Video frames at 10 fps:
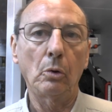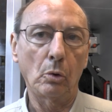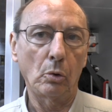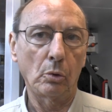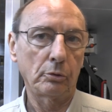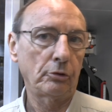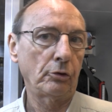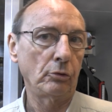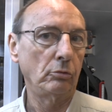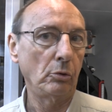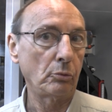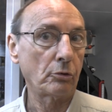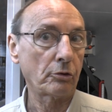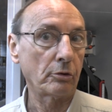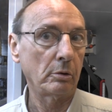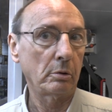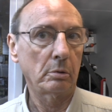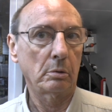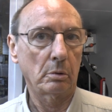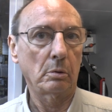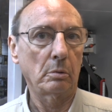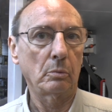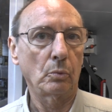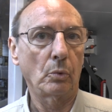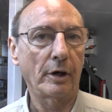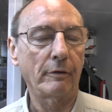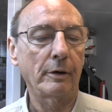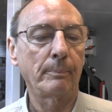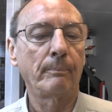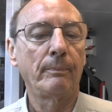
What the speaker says: or two roots, whatever.